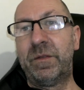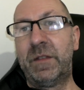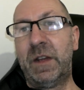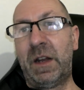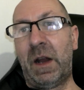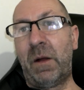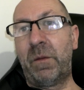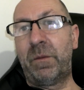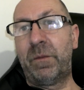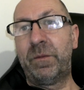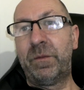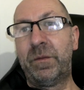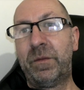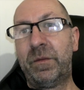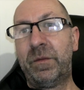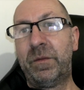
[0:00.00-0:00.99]
You know
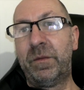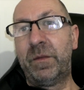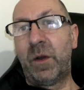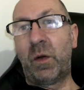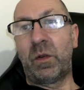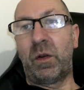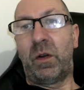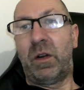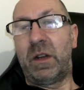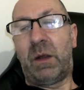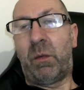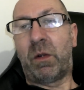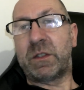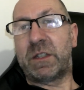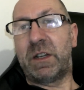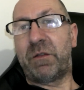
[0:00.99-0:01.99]
or, he
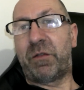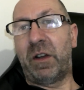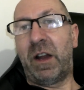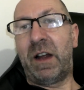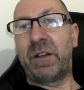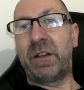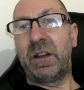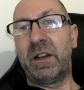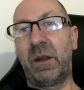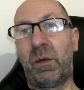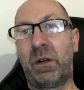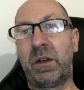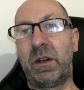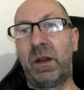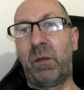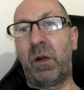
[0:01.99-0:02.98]
won't sit for it either. He
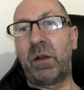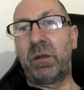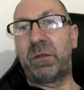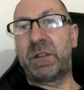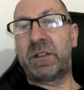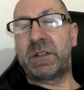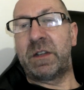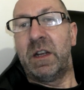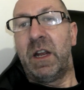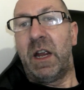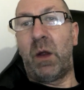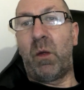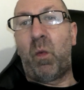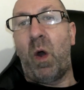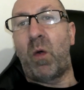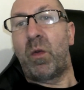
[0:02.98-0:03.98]
won't. He won't.
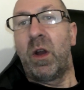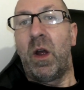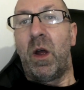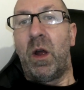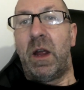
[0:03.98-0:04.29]
He won't.